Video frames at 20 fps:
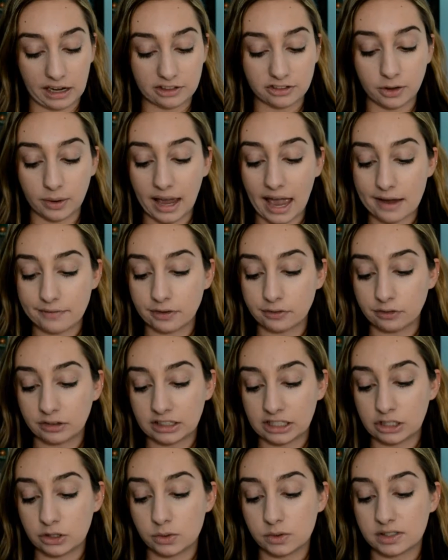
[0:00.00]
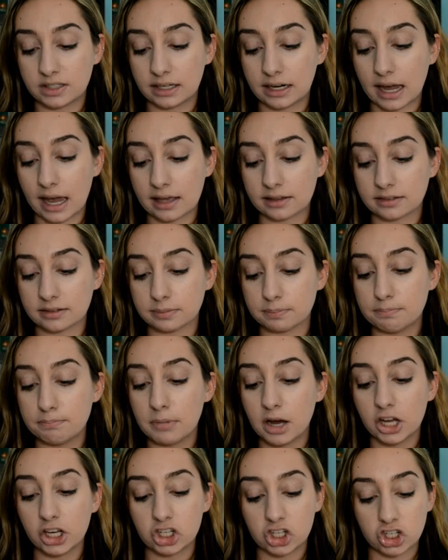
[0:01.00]
So I haven't really used it as
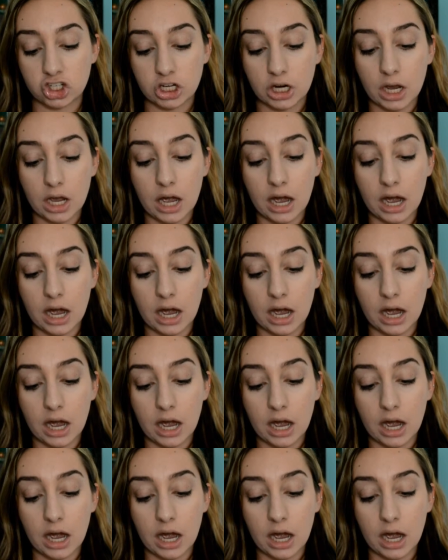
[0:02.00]
much.